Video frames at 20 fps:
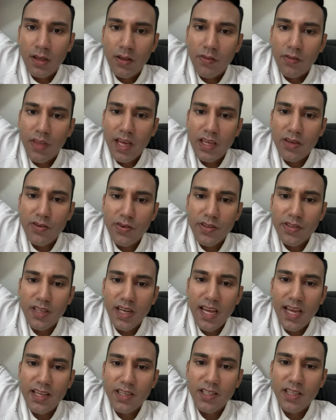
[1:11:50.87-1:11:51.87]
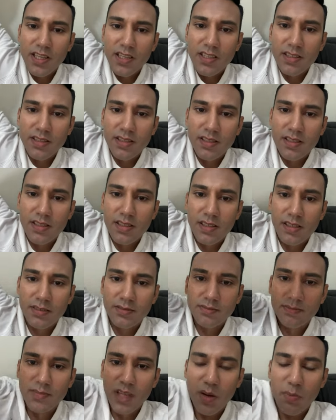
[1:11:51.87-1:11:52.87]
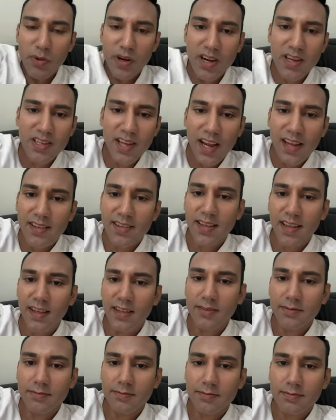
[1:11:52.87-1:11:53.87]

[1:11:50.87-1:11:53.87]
Thank you for the donations. I appreciate it.